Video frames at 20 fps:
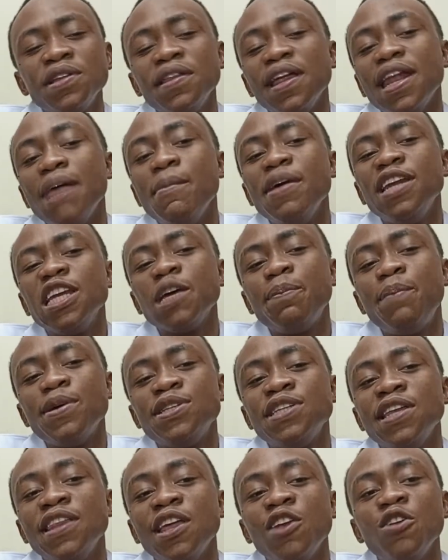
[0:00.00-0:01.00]
of the diabetic
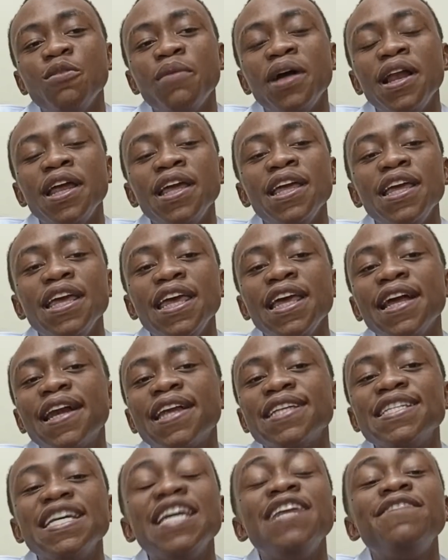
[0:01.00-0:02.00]
patients, they normally
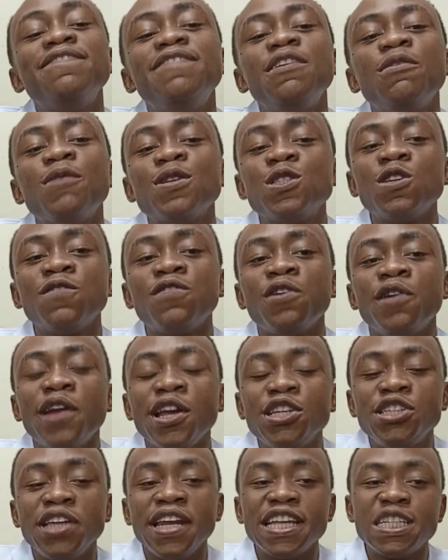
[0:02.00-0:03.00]
increase in frequency of
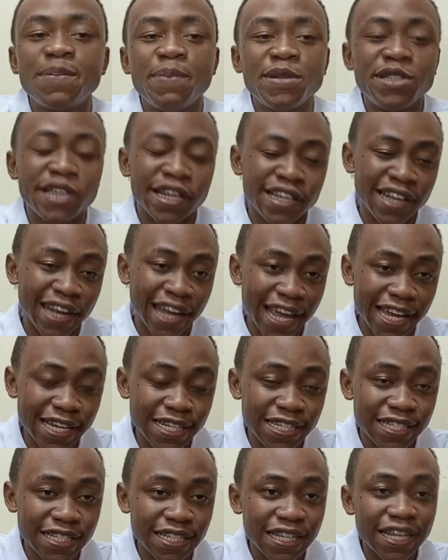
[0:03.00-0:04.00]
urination, especially at
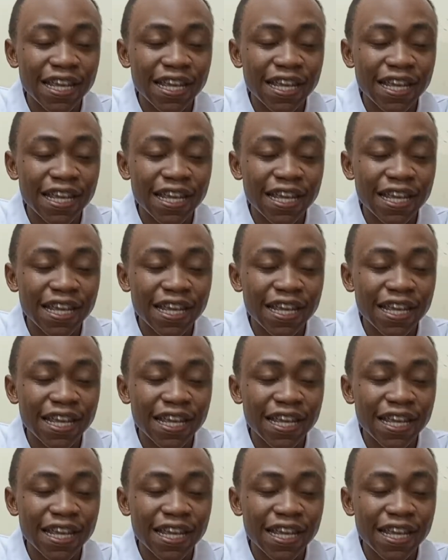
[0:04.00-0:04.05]
night.